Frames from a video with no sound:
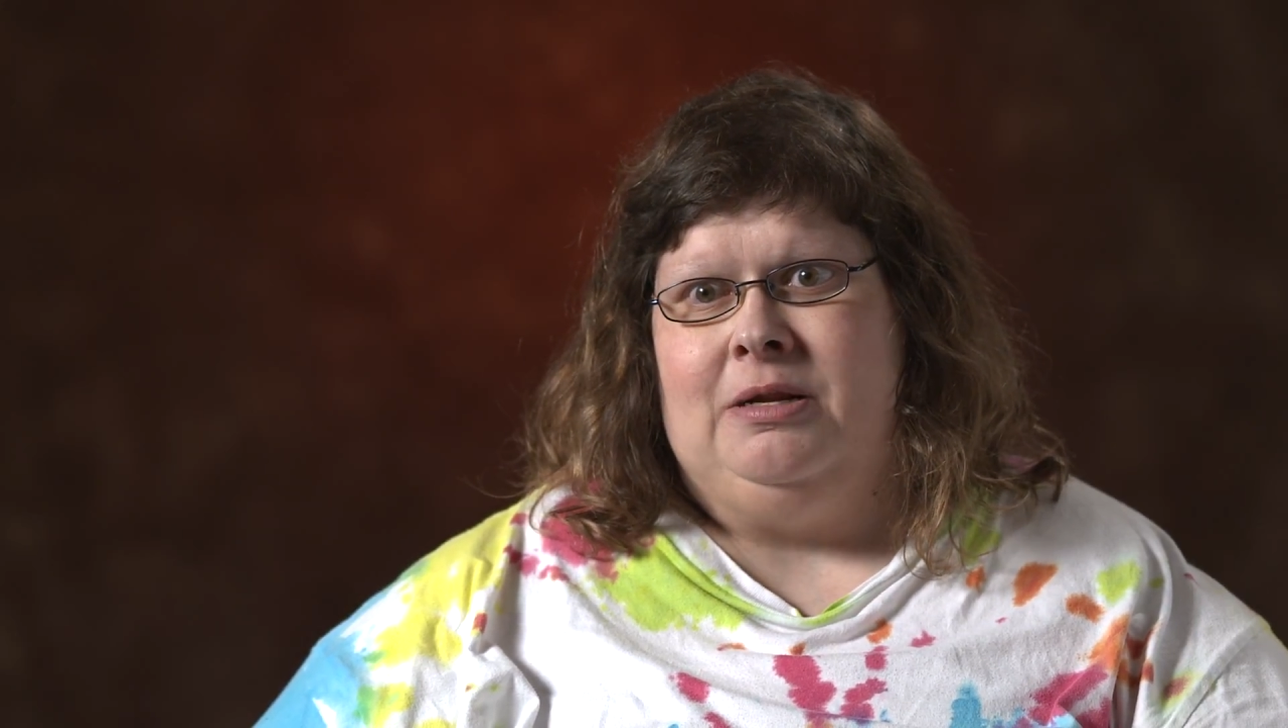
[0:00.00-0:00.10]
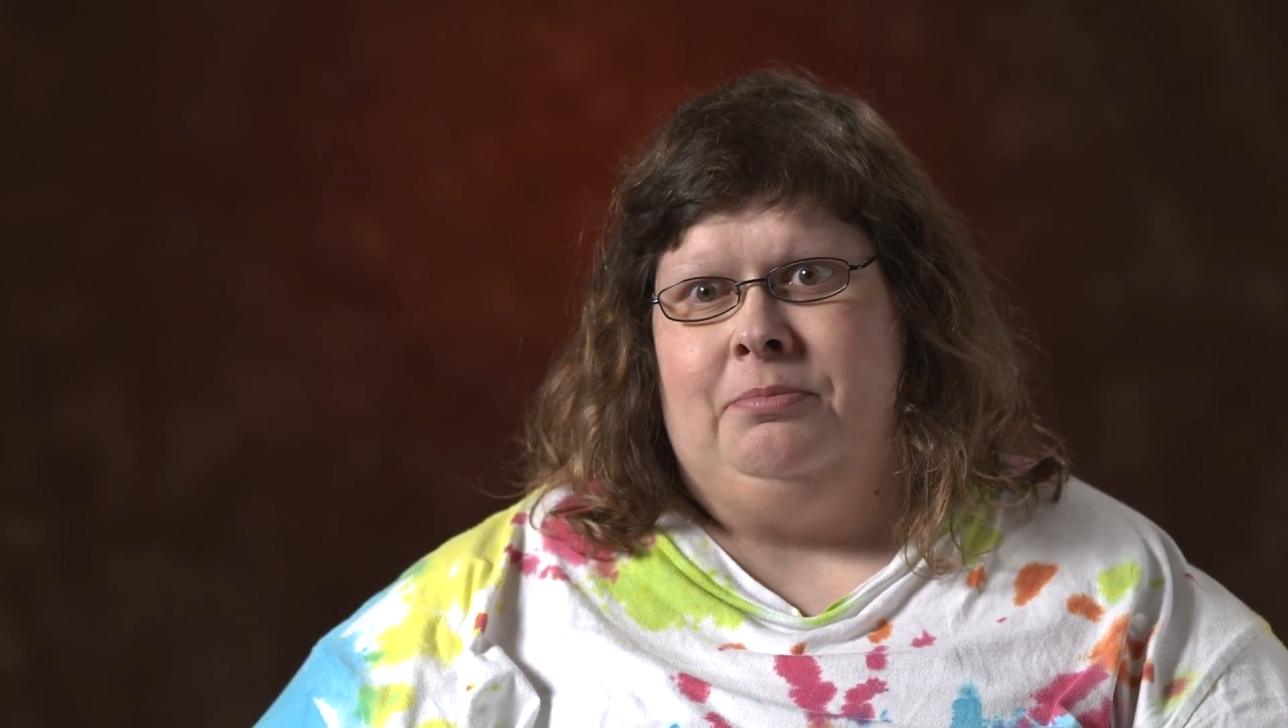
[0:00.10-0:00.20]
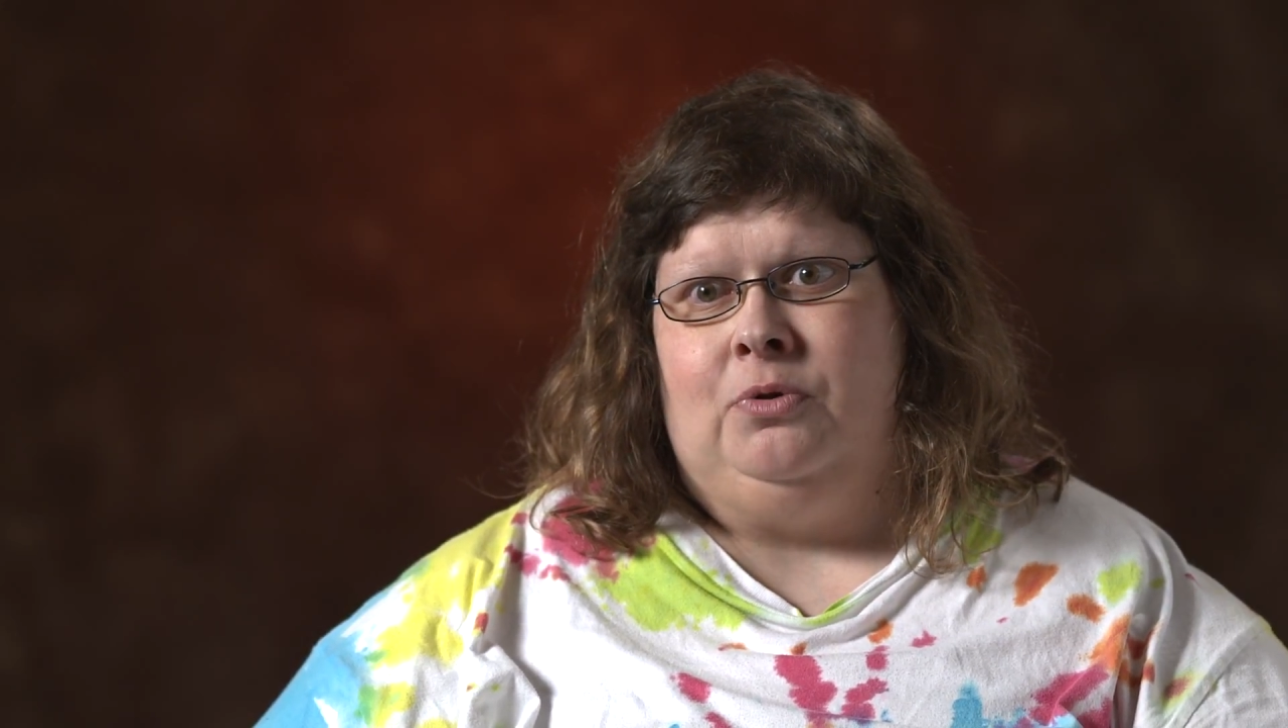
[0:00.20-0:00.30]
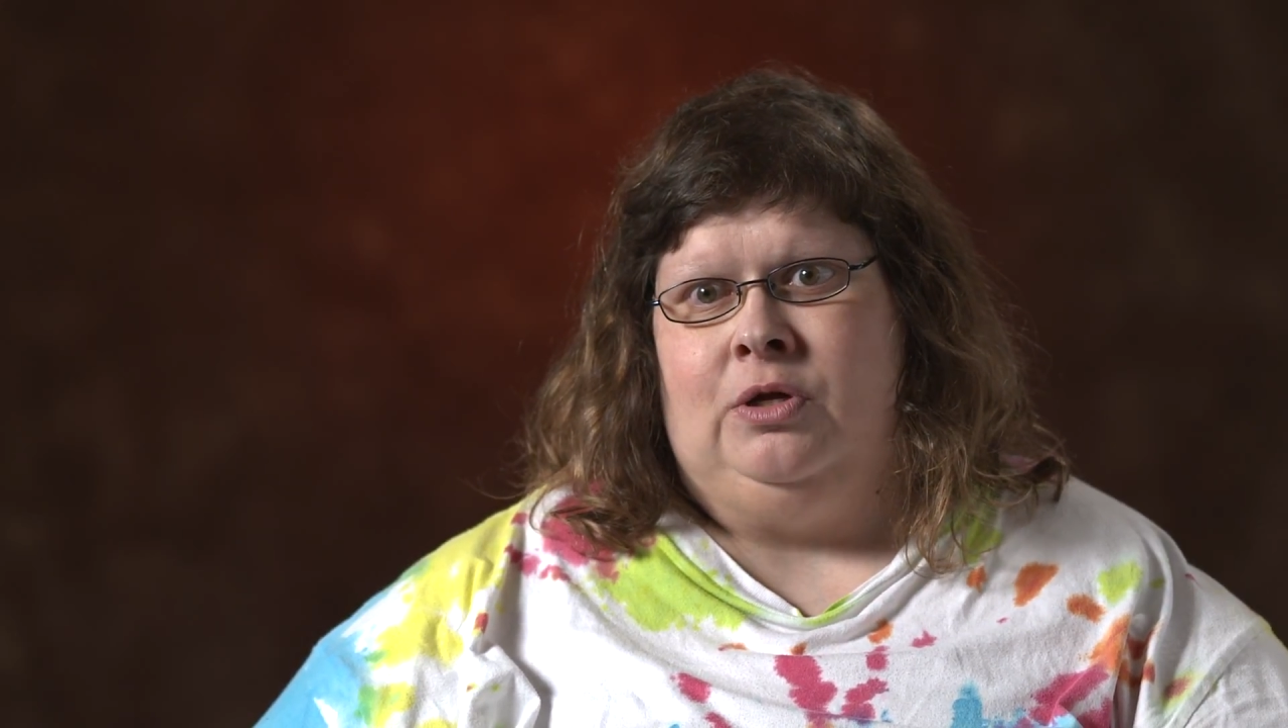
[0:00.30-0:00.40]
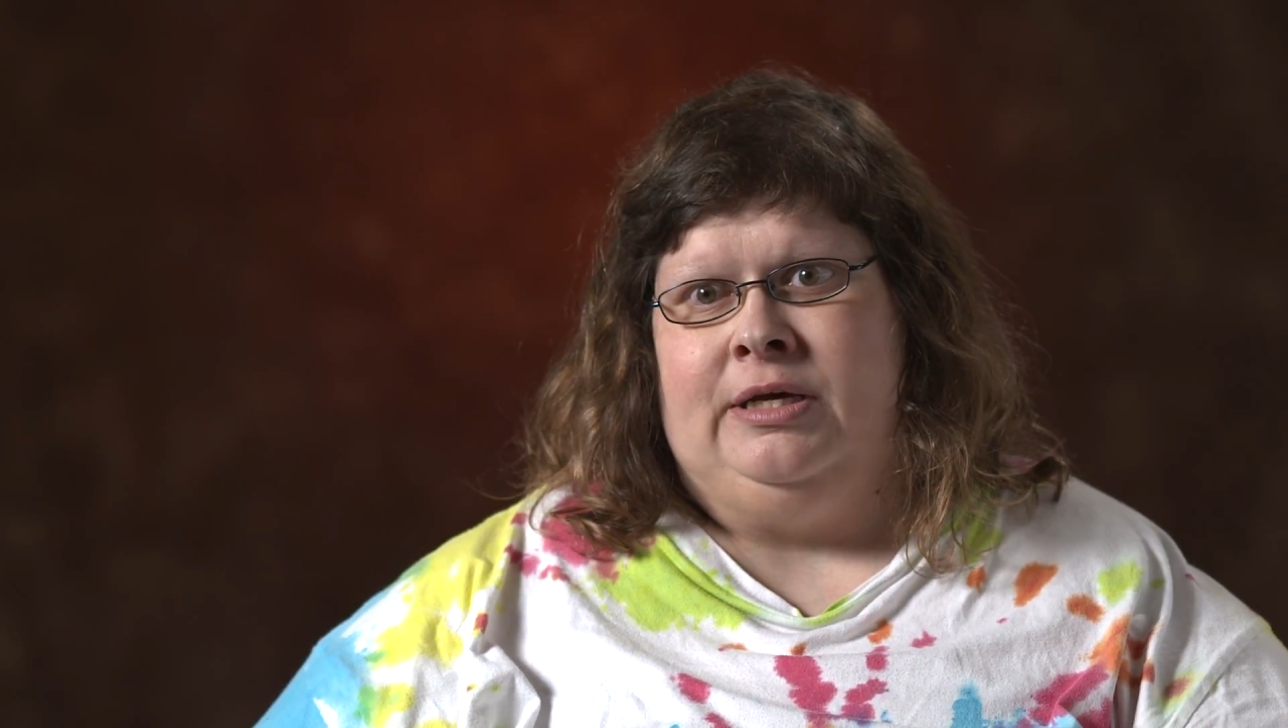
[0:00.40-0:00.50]
of
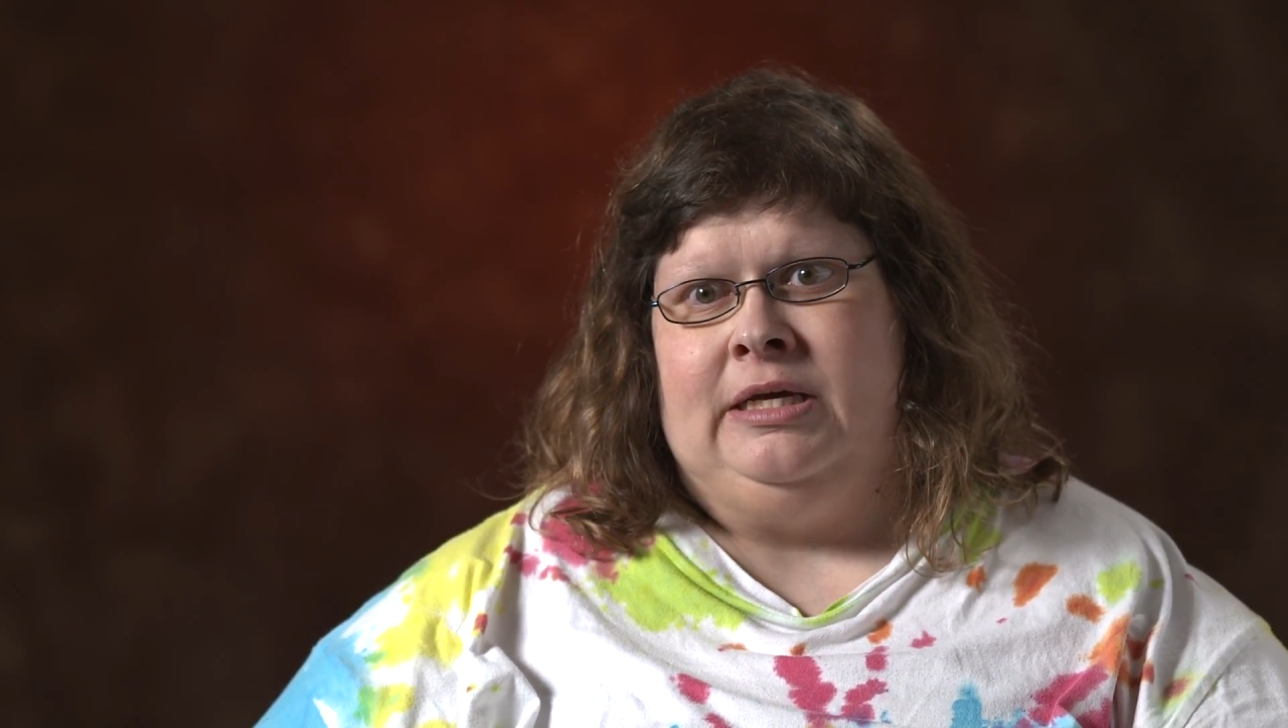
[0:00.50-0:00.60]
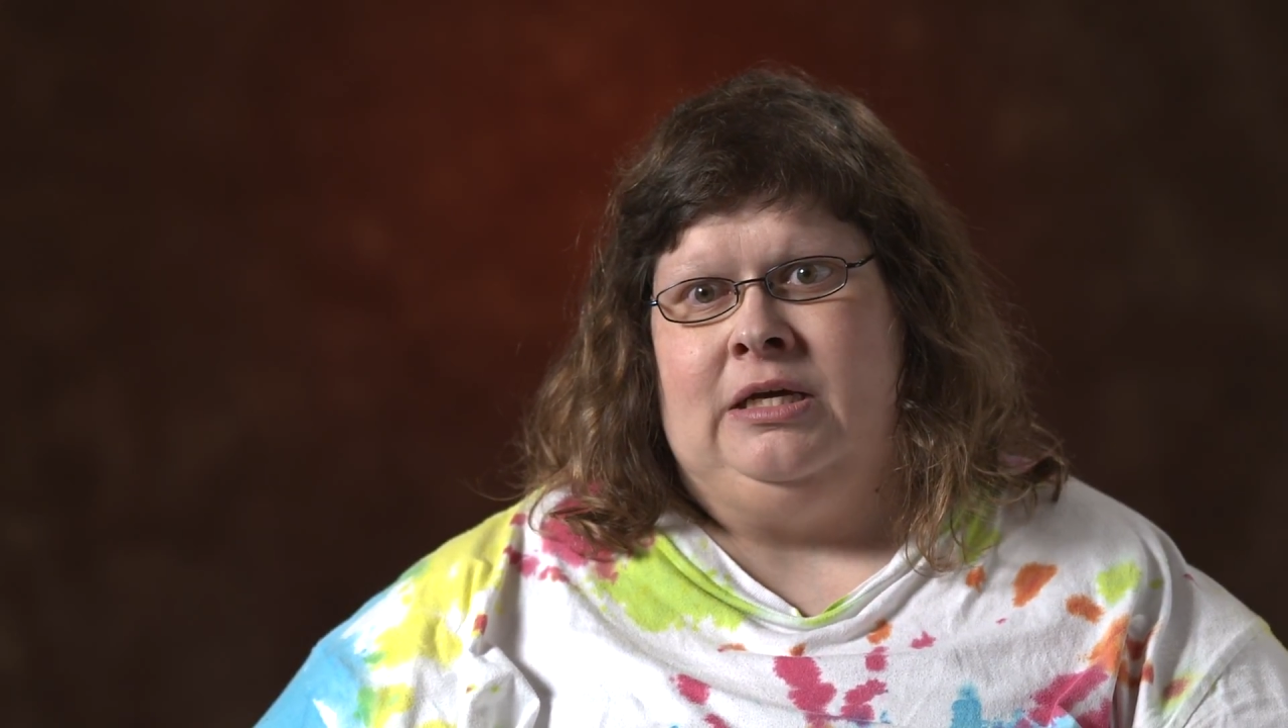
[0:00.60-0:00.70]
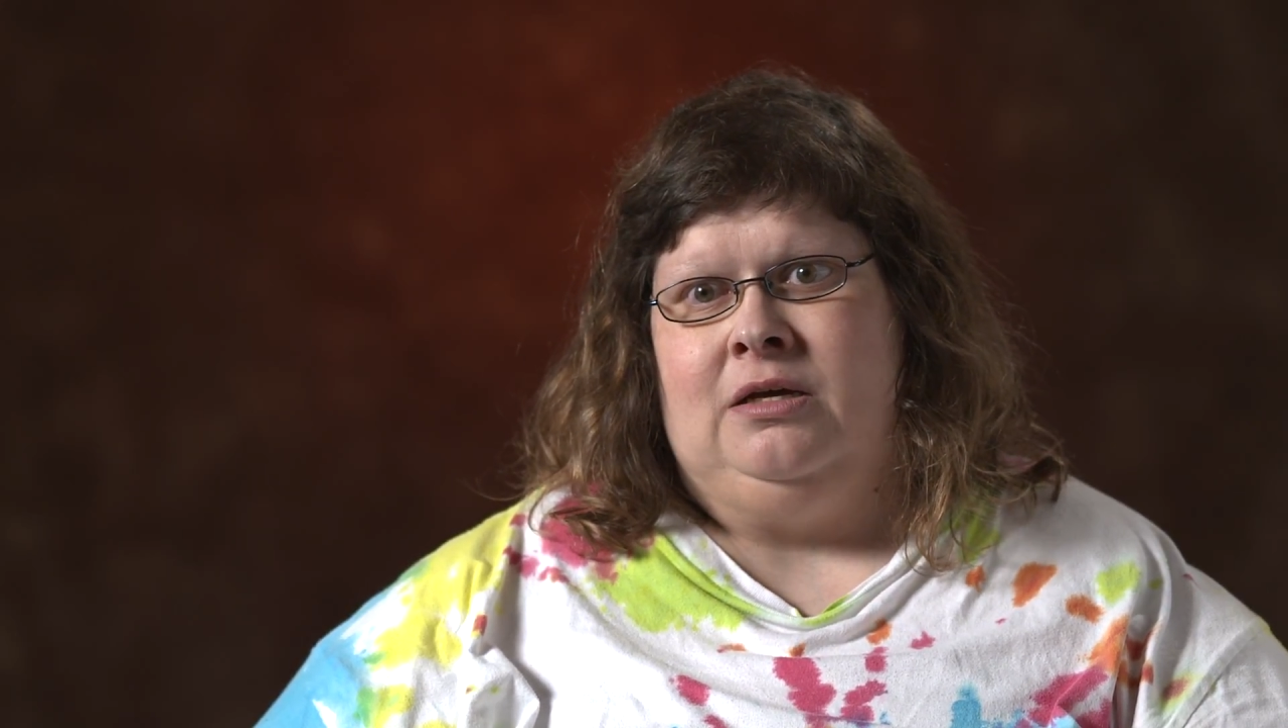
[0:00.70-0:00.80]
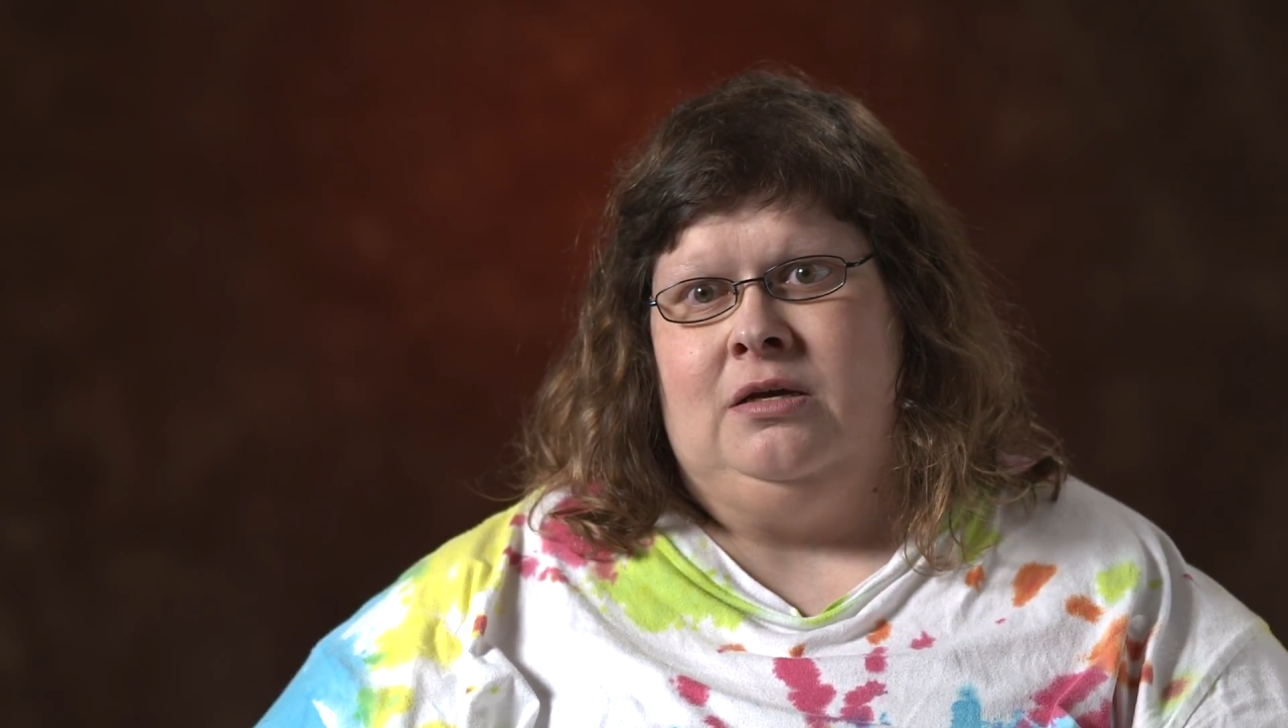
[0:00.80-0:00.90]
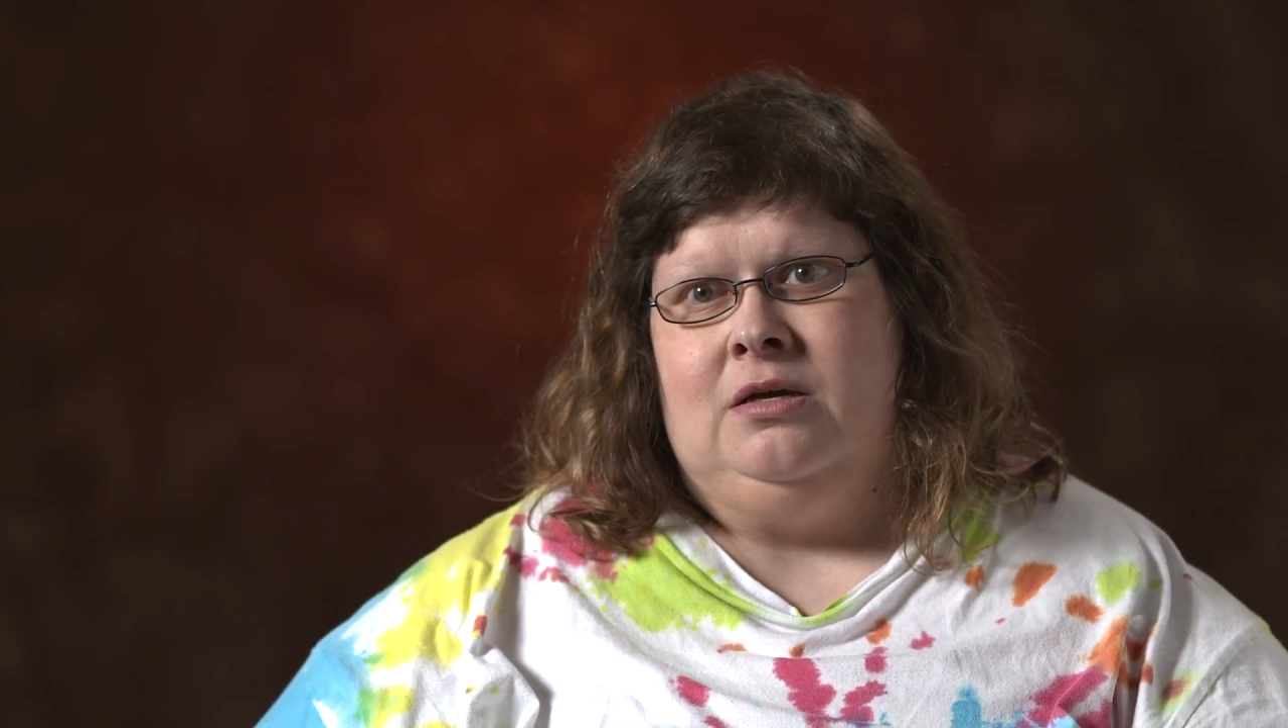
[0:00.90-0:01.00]

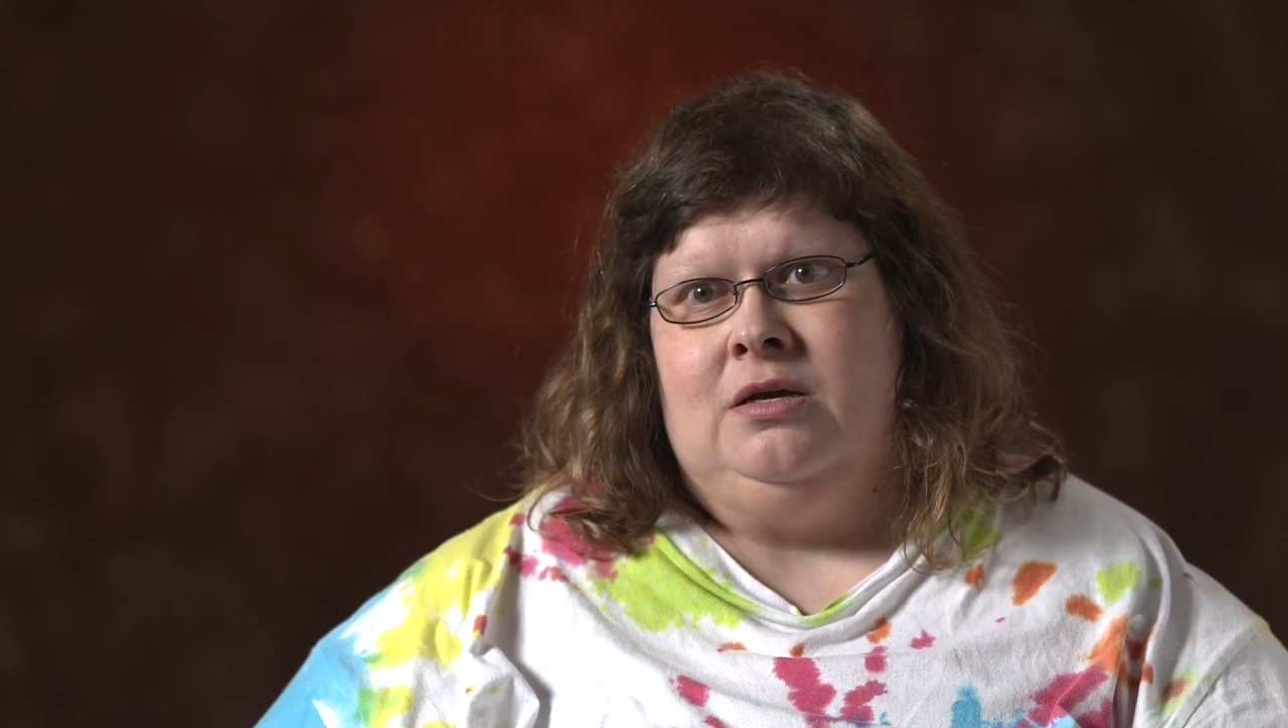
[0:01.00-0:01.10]
bullying.